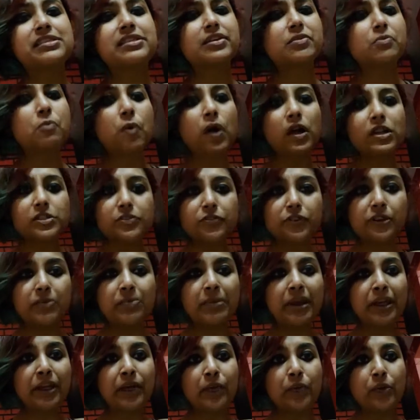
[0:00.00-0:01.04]
that wonderful
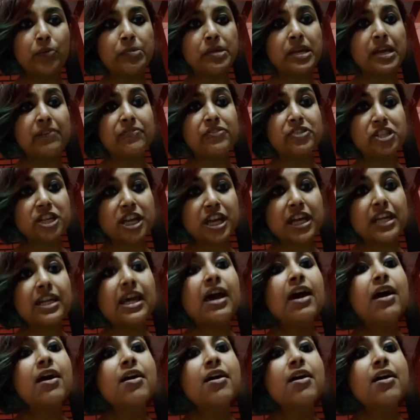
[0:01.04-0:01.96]
men and women have shared